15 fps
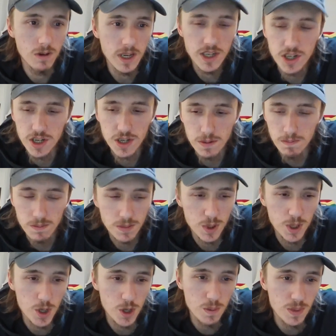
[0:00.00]
It's just
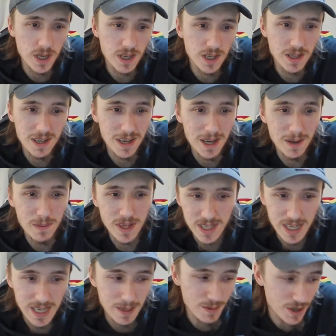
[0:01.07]
stupid, and
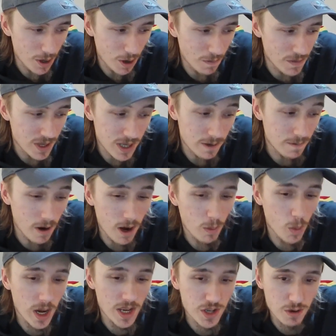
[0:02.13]
teams obviously find
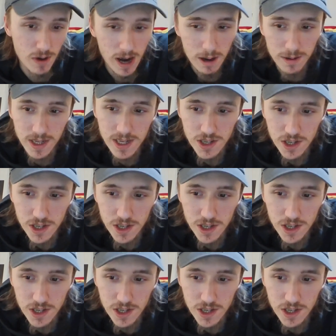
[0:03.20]
ways around it.